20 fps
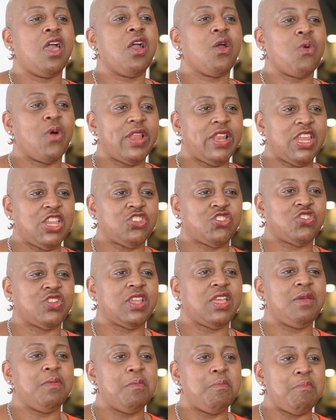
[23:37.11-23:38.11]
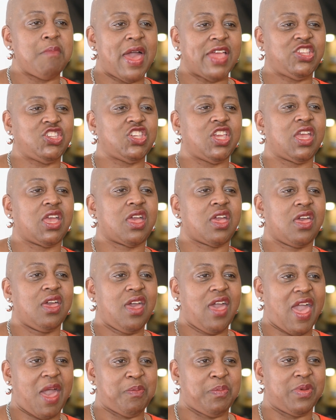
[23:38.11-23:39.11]
quite literally magic
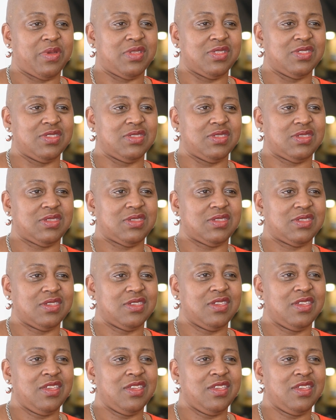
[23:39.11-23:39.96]
happens.